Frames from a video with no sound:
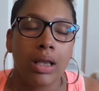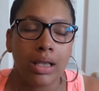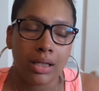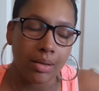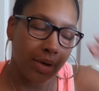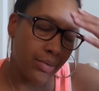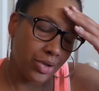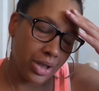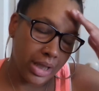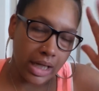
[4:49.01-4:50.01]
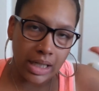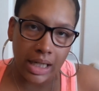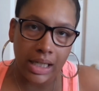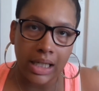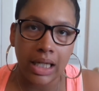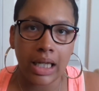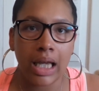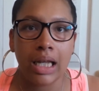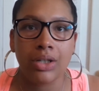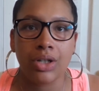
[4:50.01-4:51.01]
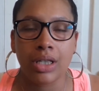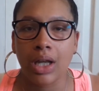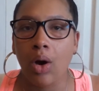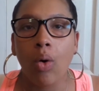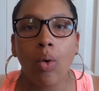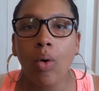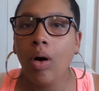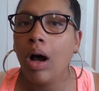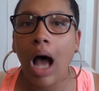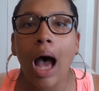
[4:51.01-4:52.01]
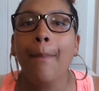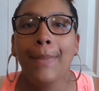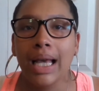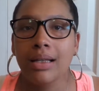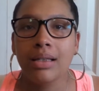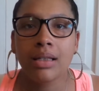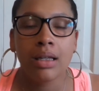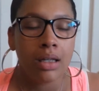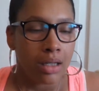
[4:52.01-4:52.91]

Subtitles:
and then sometimes you just get dizzy, and it's just like a whole hot mess.